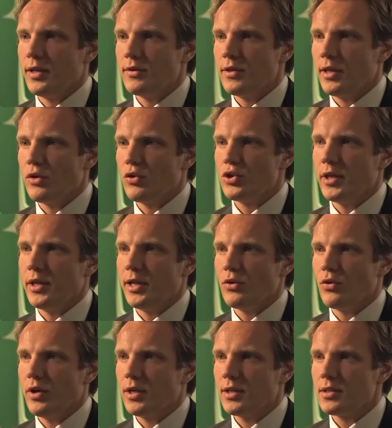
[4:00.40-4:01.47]
anti-angiogenic
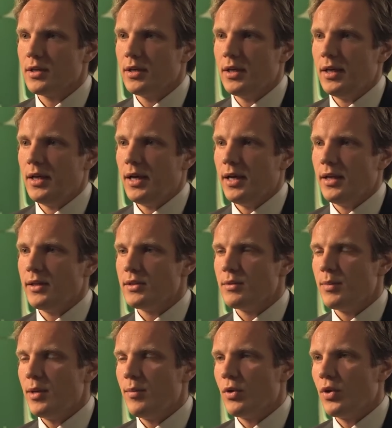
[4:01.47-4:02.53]
drugs, and this
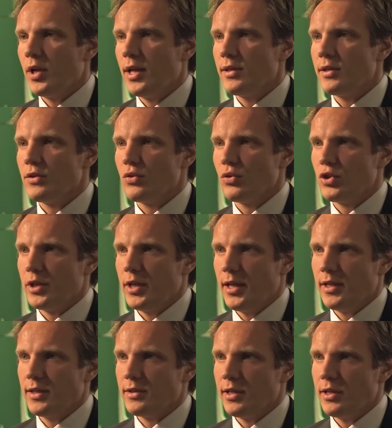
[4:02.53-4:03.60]
may be related to
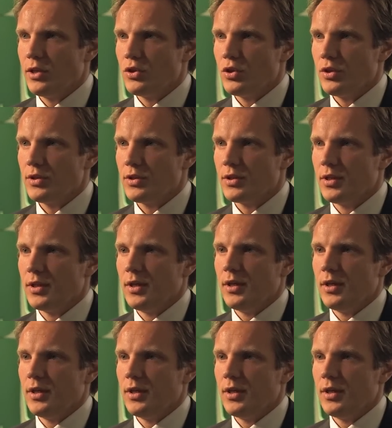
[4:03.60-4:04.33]
genetic signatures.